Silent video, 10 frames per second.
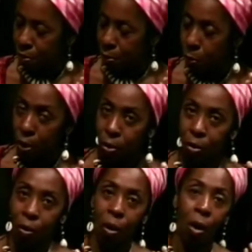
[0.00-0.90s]

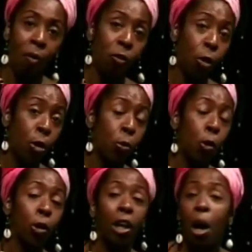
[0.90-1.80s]
whether all Florida
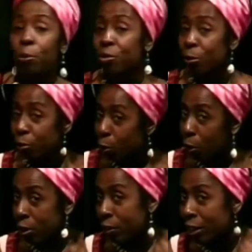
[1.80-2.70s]
water comes from
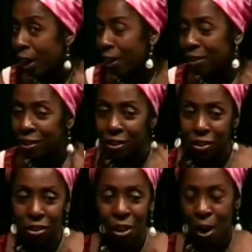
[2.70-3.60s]
Florida or not
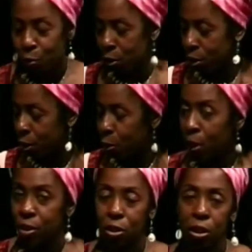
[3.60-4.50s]
is not really the
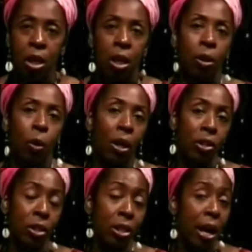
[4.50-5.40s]
question. The
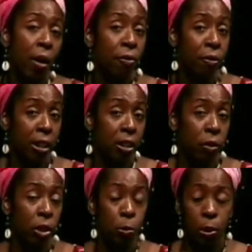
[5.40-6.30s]
question is how effective
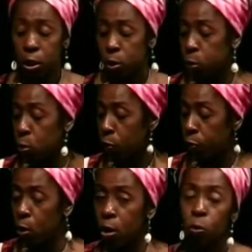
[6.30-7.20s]
it is, because
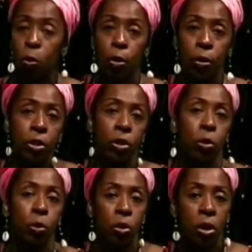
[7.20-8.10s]
Florida water is
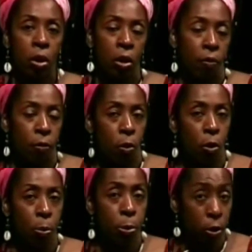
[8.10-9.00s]
used
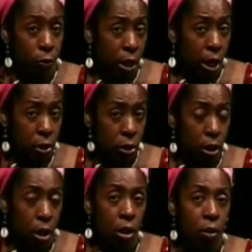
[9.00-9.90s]
for
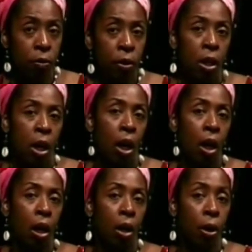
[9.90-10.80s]
purification of
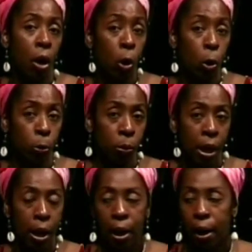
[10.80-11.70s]
the home
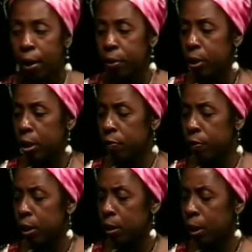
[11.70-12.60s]
and
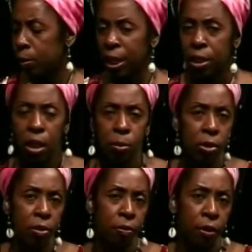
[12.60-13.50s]
of any
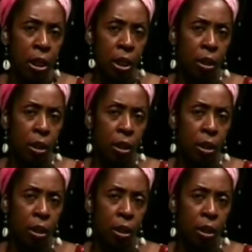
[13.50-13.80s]
number of